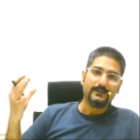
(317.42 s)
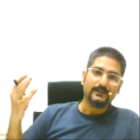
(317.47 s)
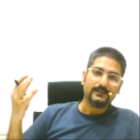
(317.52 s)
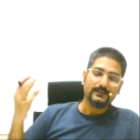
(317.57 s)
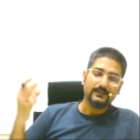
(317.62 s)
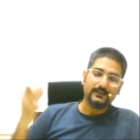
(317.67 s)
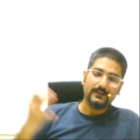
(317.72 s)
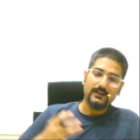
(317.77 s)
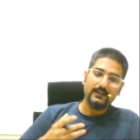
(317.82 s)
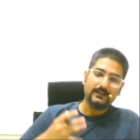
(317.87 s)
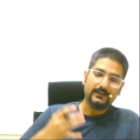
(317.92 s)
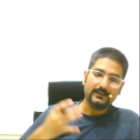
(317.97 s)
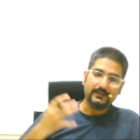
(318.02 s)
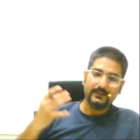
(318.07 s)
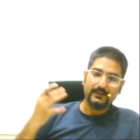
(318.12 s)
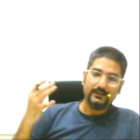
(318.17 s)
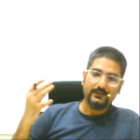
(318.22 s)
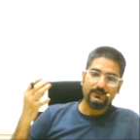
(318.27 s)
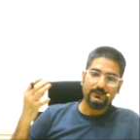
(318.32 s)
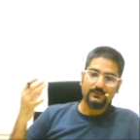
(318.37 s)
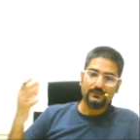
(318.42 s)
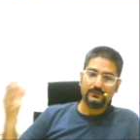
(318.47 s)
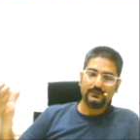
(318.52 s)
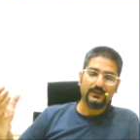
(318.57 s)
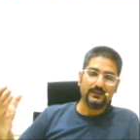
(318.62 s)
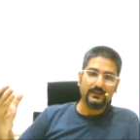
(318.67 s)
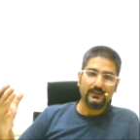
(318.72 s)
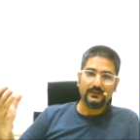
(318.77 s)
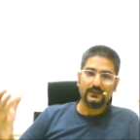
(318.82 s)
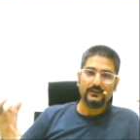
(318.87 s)
then I'll connect you to
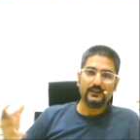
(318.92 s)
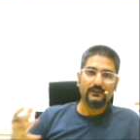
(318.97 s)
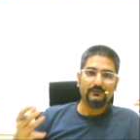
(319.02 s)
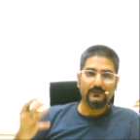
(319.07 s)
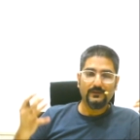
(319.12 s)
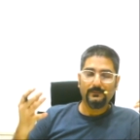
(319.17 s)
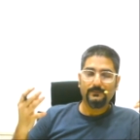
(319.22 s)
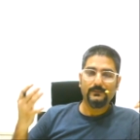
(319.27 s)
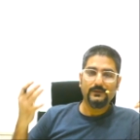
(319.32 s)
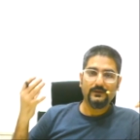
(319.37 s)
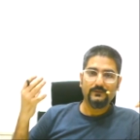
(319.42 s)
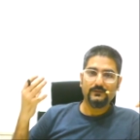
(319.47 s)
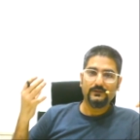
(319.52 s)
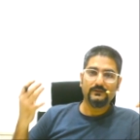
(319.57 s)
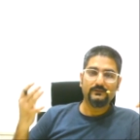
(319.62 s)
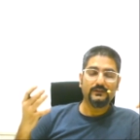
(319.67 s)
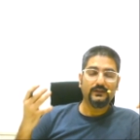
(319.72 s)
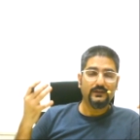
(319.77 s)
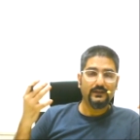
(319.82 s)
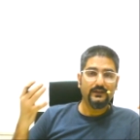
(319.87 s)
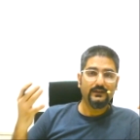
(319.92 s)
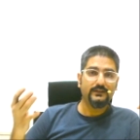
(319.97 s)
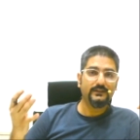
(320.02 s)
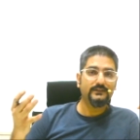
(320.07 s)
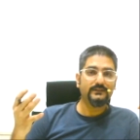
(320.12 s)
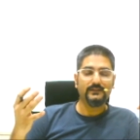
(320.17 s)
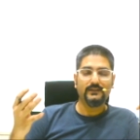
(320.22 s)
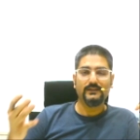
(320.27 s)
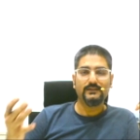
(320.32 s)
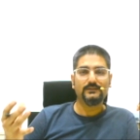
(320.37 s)
the legal development, one of the
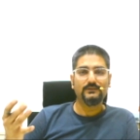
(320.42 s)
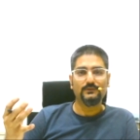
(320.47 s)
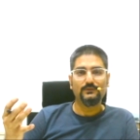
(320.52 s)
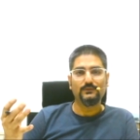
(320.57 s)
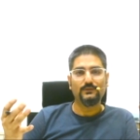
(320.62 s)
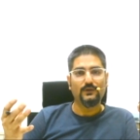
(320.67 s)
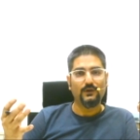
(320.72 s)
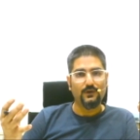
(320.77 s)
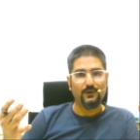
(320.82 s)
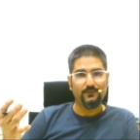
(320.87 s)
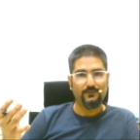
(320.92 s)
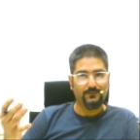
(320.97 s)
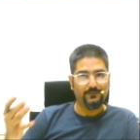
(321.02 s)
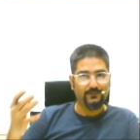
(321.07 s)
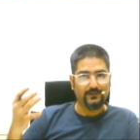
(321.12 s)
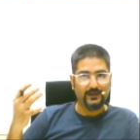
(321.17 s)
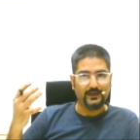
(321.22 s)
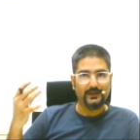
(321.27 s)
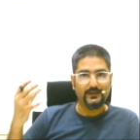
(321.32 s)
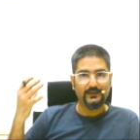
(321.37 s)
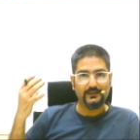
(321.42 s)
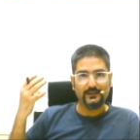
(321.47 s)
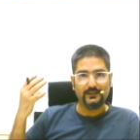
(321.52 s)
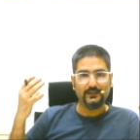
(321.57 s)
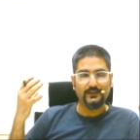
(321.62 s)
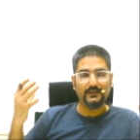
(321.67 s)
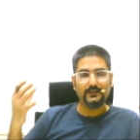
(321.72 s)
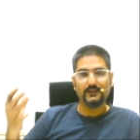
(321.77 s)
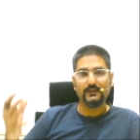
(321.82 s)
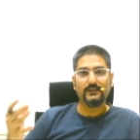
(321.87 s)
latest case law of
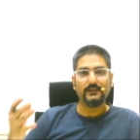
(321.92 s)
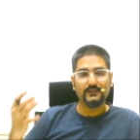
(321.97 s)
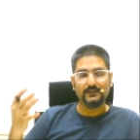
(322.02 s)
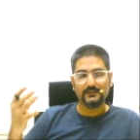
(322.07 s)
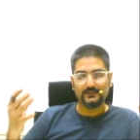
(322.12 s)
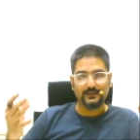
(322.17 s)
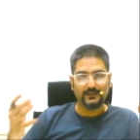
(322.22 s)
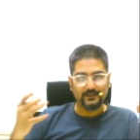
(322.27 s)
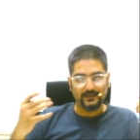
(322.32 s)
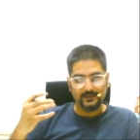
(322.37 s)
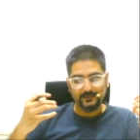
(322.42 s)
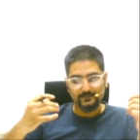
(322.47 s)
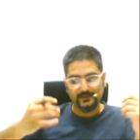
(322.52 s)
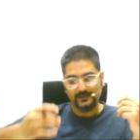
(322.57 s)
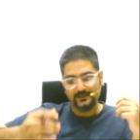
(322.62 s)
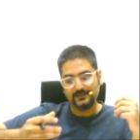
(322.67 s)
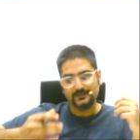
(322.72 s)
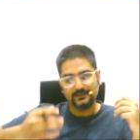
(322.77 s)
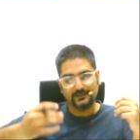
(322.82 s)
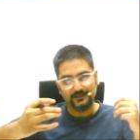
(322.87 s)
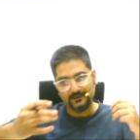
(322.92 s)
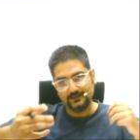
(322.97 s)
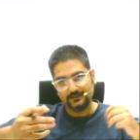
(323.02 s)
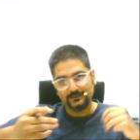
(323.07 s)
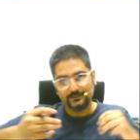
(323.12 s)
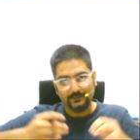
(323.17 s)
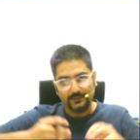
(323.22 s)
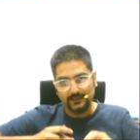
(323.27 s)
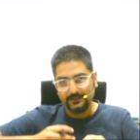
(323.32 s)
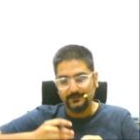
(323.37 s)
ITAT Chennai bench in
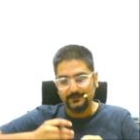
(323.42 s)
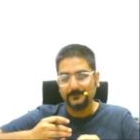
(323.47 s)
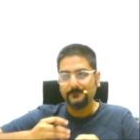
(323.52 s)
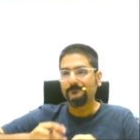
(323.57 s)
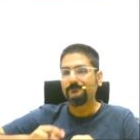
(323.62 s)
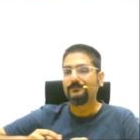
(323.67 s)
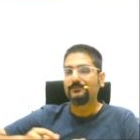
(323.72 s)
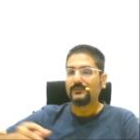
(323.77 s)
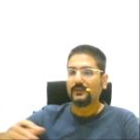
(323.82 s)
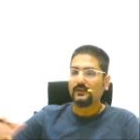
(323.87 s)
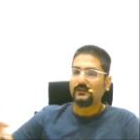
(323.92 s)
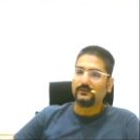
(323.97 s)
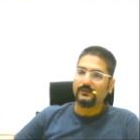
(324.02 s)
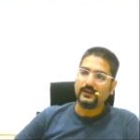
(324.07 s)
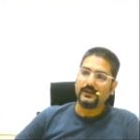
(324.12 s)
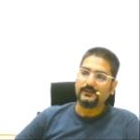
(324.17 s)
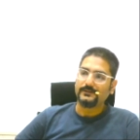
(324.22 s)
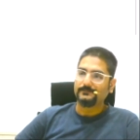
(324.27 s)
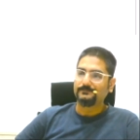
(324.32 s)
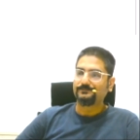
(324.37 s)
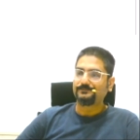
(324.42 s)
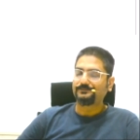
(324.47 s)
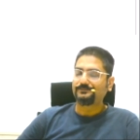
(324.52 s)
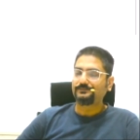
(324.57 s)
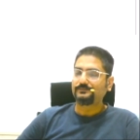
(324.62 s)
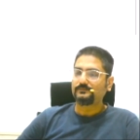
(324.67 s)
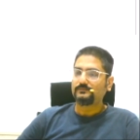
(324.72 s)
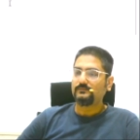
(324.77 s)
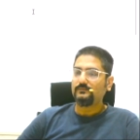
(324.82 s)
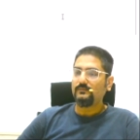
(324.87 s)
this matter, right?
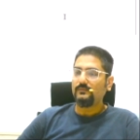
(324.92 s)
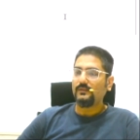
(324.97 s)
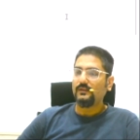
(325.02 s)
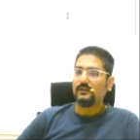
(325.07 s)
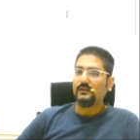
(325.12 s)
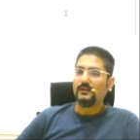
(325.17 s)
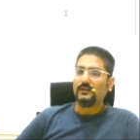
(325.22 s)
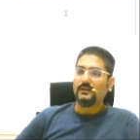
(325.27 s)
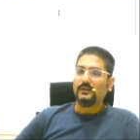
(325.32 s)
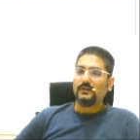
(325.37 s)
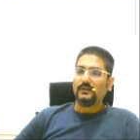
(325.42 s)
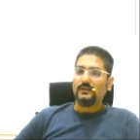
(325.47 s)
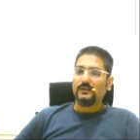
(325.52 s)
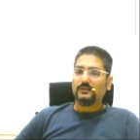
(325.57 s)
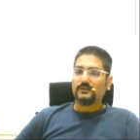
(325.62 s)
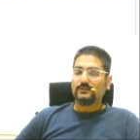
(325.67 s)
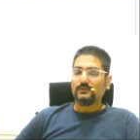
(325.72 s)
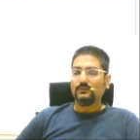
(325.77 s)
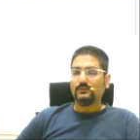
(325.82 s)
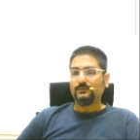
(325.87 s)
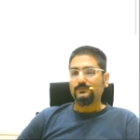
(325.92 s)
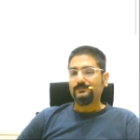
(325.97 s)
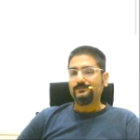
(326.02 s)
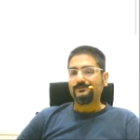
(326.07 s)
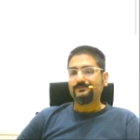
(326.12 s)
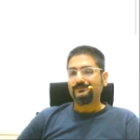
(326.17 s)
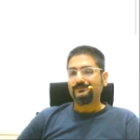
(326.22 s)
So